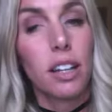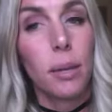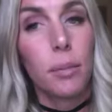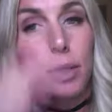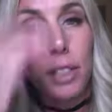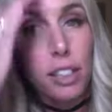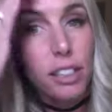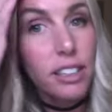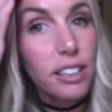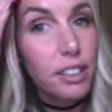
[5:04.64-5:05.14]
mean,
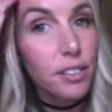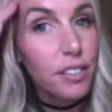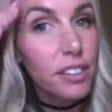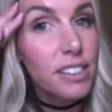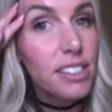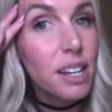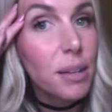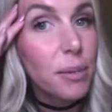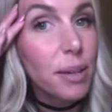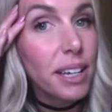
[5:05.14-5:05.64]
look at the difference
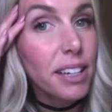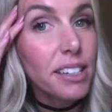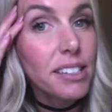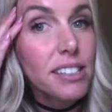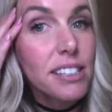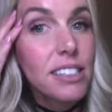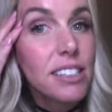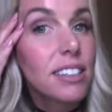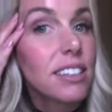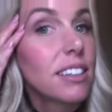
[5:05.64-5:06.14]
that makes.
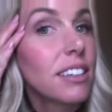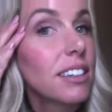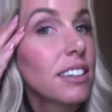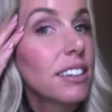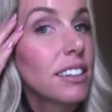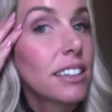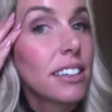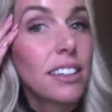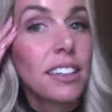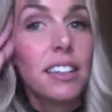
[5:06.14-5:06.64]

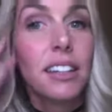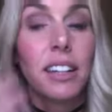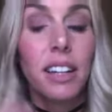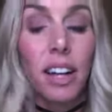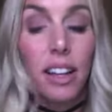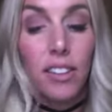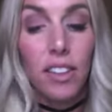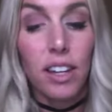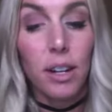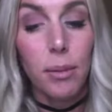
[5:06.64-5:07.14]

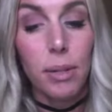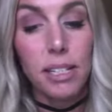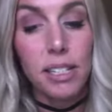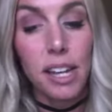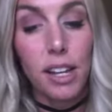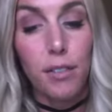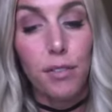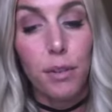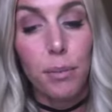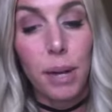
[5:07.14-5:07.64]
Then I'm going to take
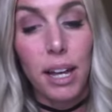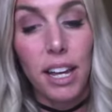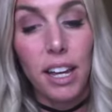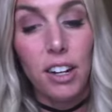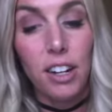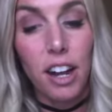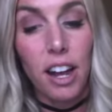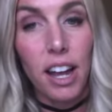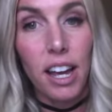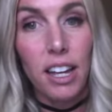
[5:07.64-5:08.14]
it for my
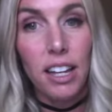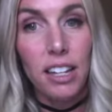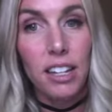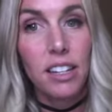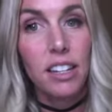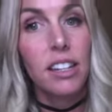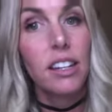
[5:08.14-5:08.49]
inner eye